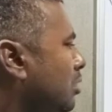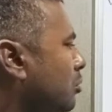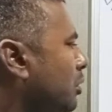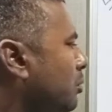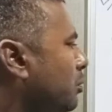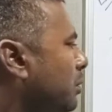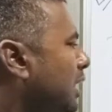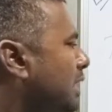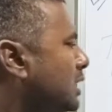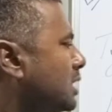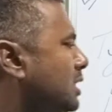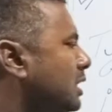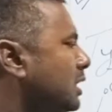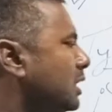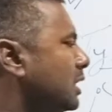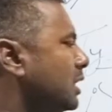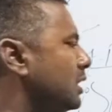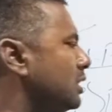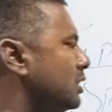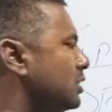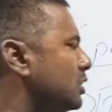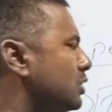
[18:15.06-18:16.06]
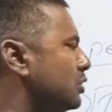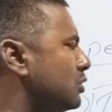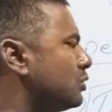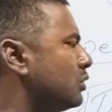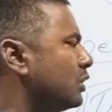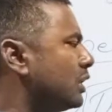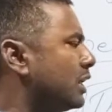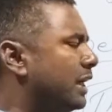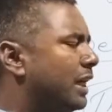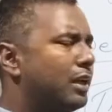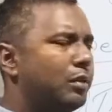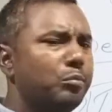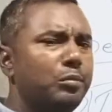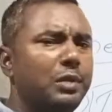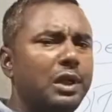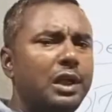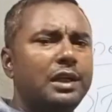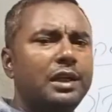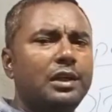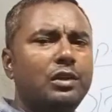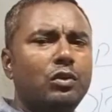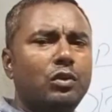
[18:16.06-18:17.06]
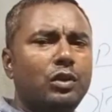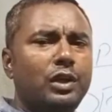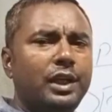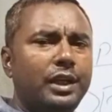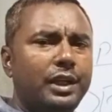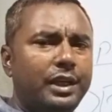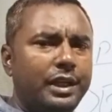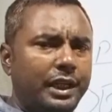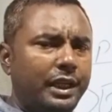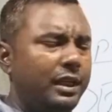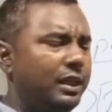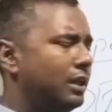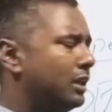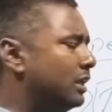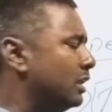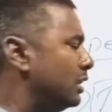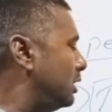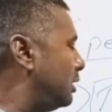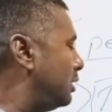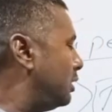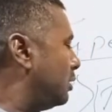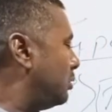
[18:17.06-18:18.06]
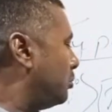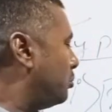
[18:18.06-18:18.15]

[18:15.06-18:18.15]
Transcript: thermoplastic is used to get melted on heating,